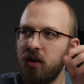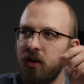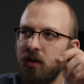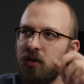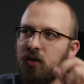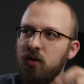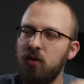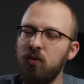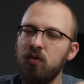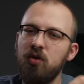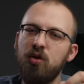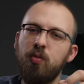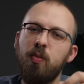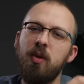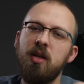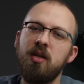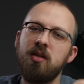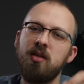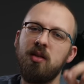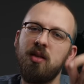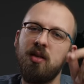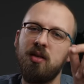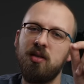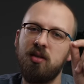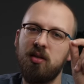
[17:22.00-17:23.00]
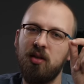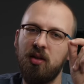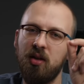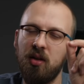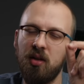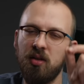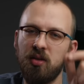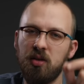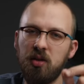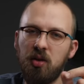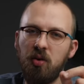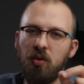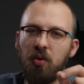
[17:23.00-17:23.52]
a huge business.
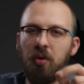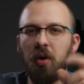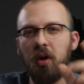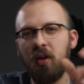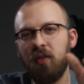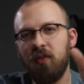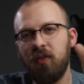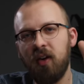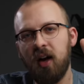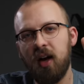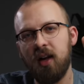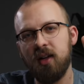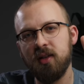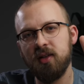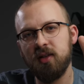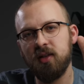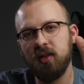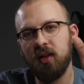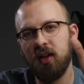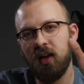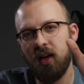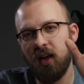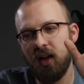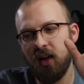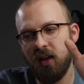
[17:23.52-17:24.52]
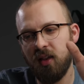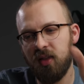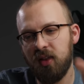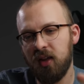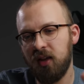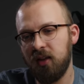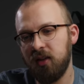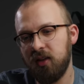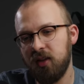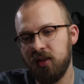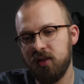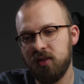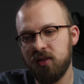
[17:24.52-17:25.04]
It's growing fast. I
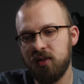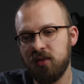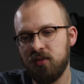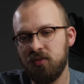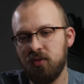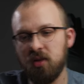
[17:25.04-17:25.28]
think this